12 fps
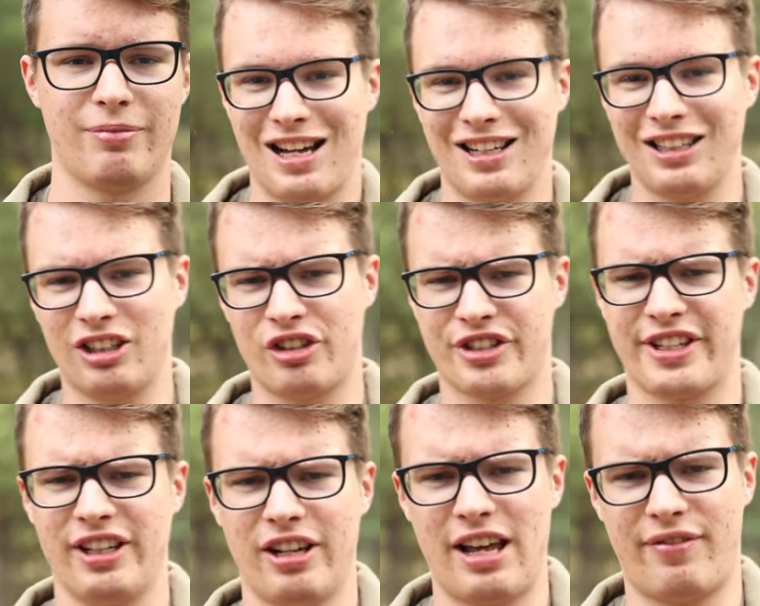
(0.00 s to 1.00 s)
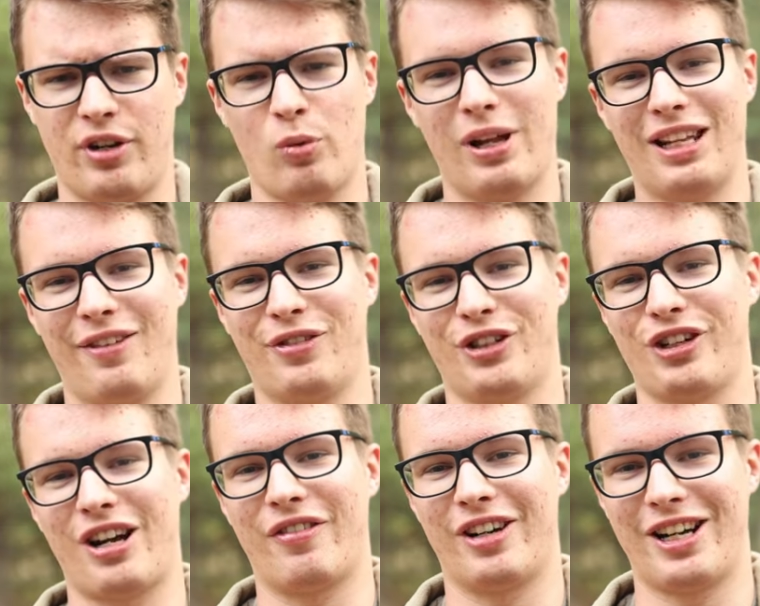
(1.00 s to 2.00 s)
Another skill every wildlife
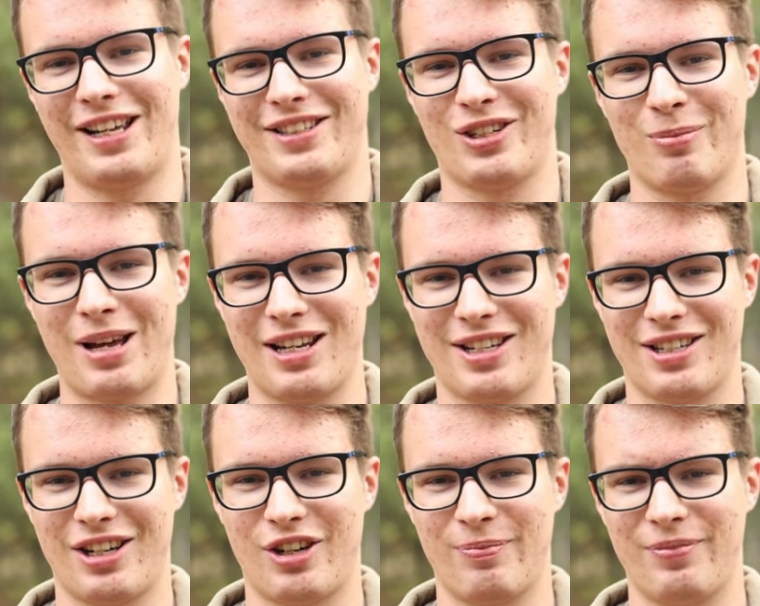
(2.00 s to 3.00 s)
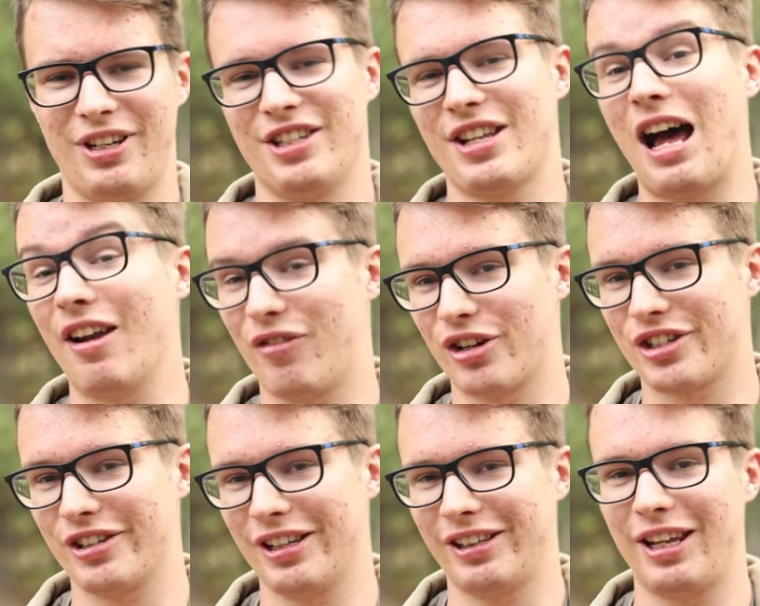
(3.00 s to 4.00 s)
photographer has to master is
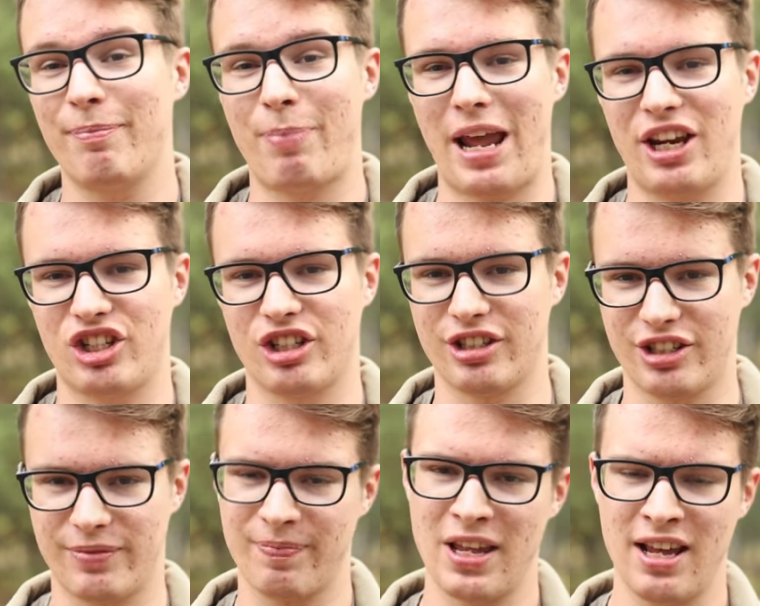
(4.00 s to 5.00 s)
unfortunately patience.